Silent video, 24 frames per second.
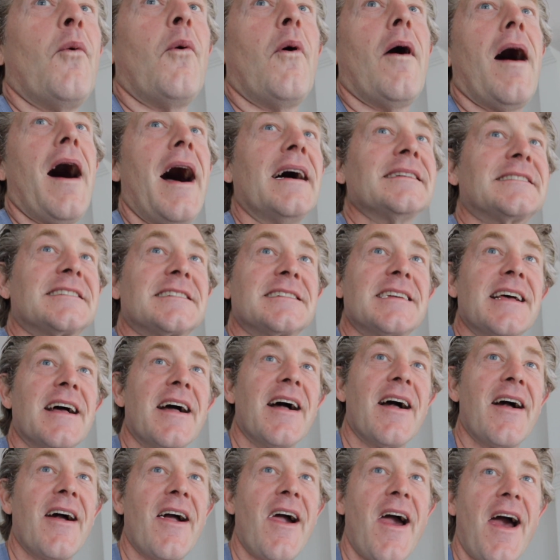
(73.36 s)
What?
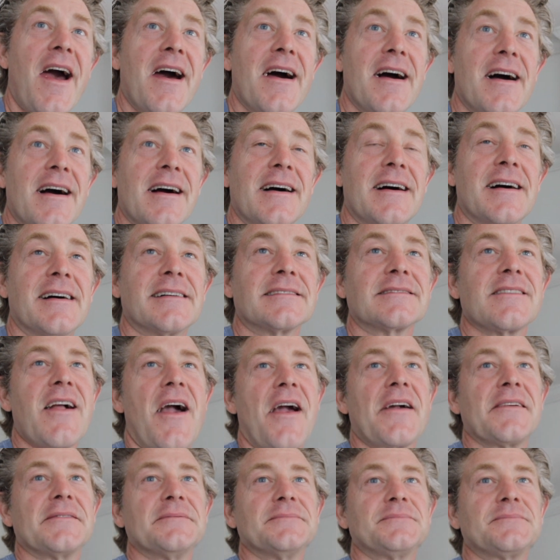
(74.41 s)
The water
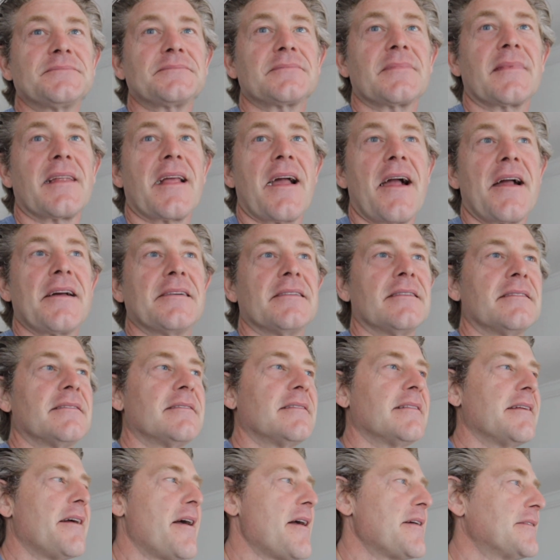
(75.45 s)
tank tube? That
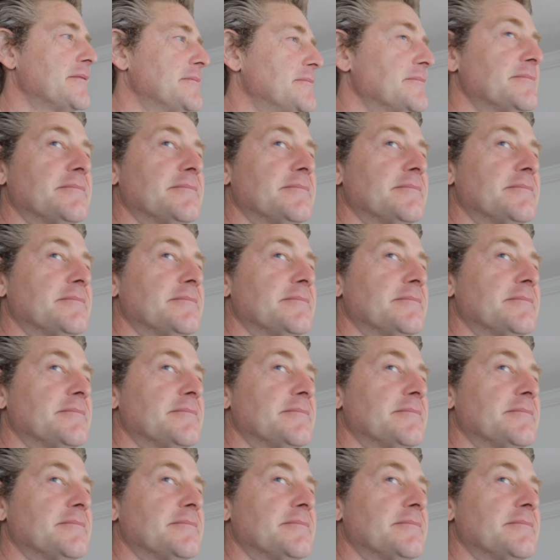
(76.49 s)
was an